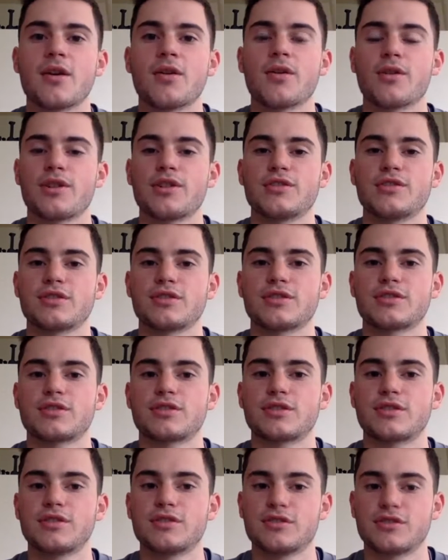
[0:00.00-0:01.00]
or you just
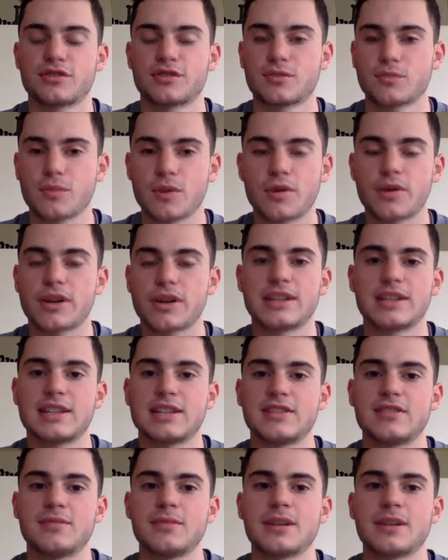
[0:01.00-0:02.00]
won't
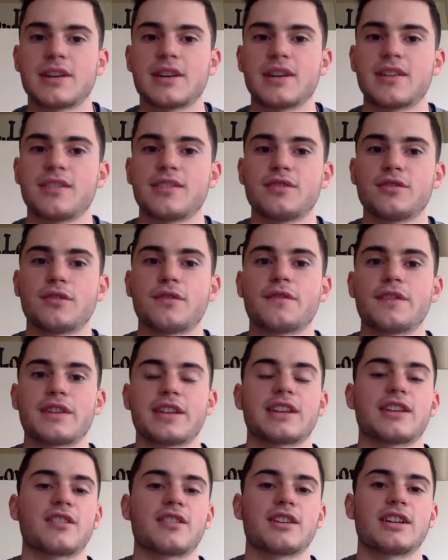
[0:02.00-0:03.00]
continue because you'll feel
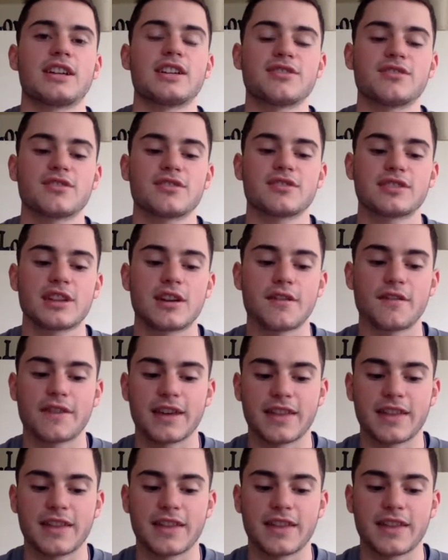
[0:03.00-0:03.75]
like you're going to injure yourself.